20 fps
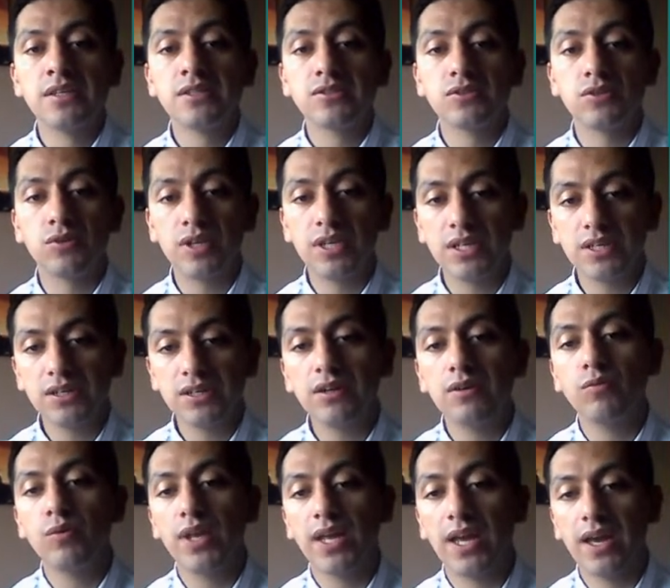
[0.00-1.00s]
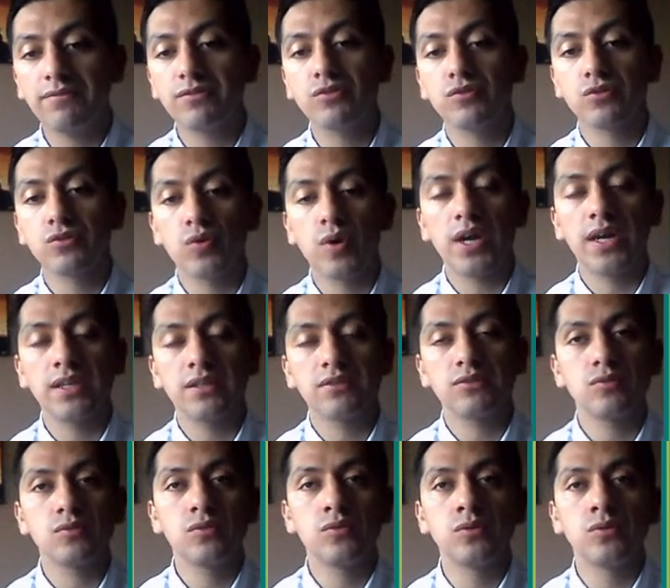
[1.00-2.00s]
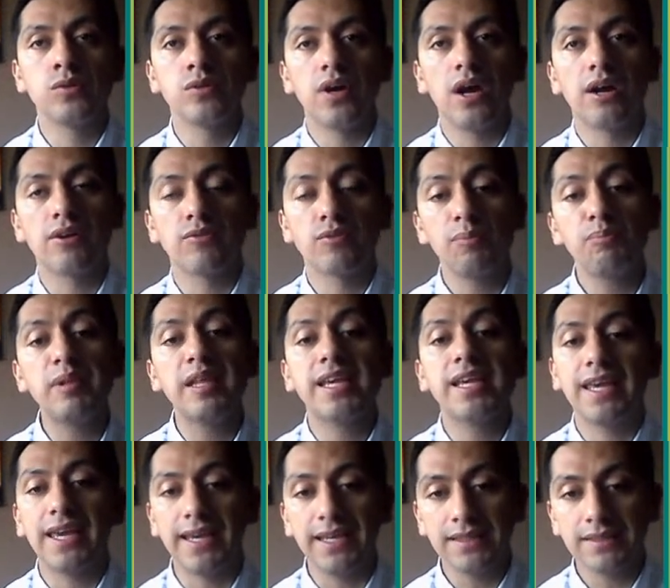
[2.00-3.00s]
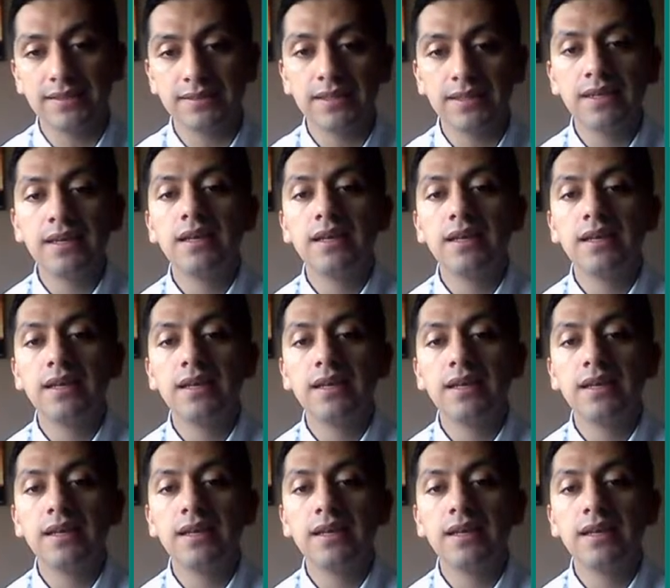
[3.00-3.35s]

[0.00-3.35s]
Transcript: So here we have to try to replicate